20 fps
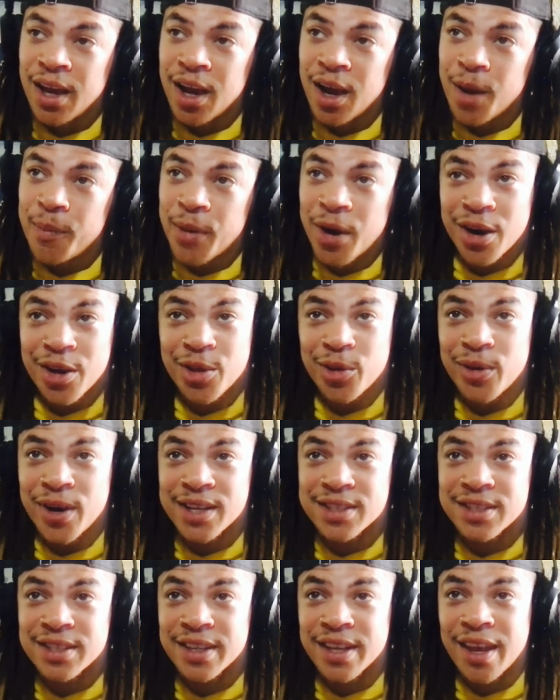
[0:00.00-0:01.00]
Part of the
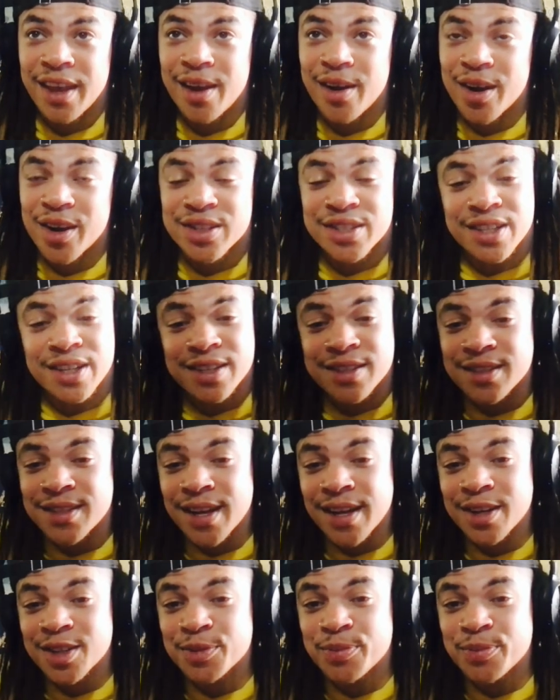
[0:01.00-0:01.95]
Wrestling Heroes and Insiders